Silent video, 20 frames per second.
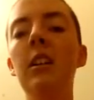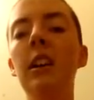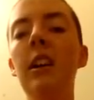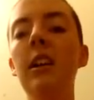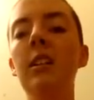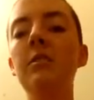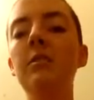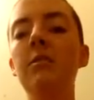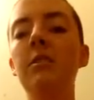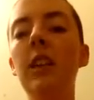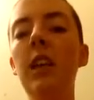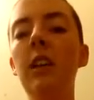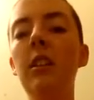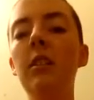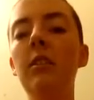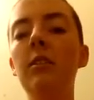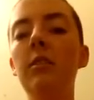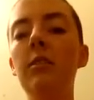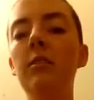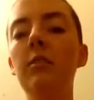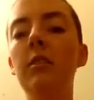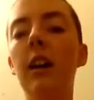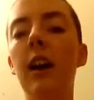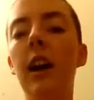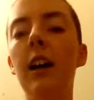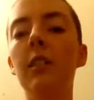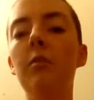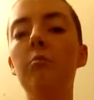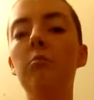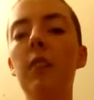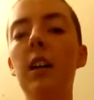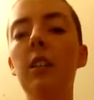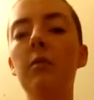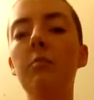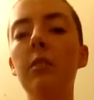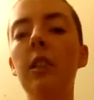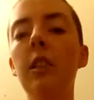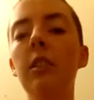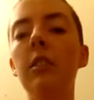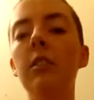And if they can do that,
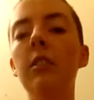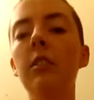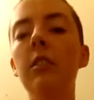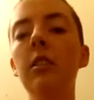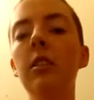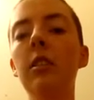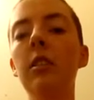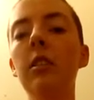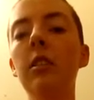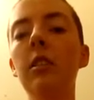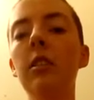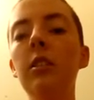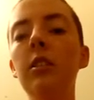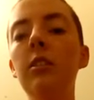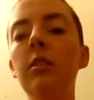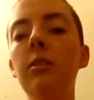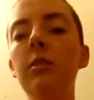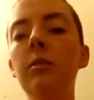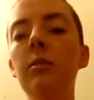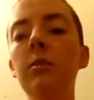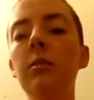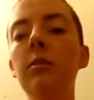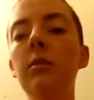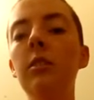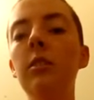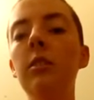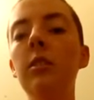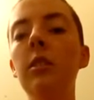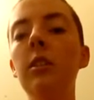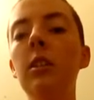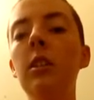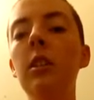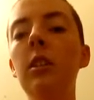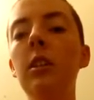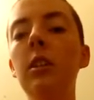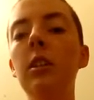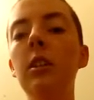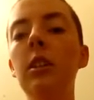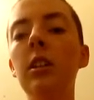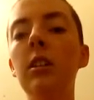maybe you
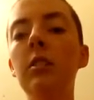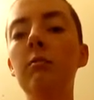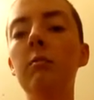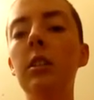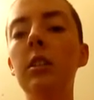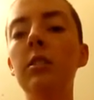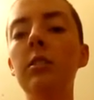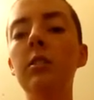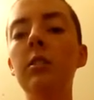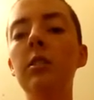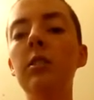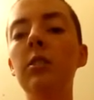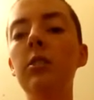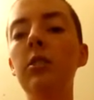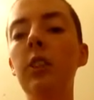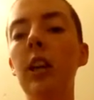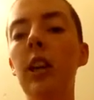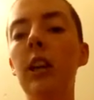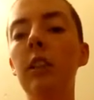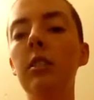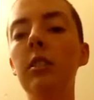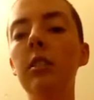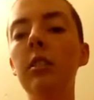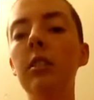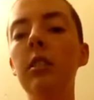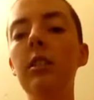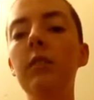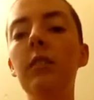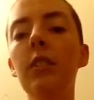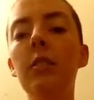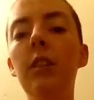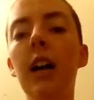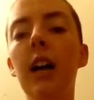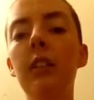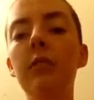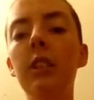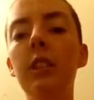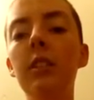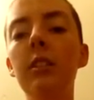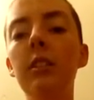can muster the strength, if you
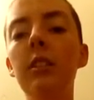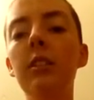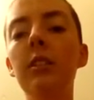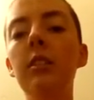have it,